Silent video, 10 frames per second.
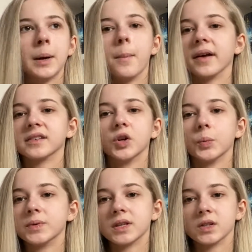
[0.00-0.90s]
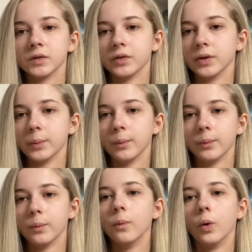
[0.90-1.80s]
synopsis of
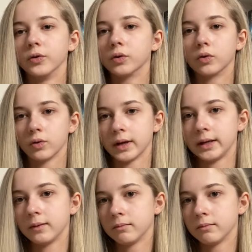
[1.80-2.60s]
them wasn't great.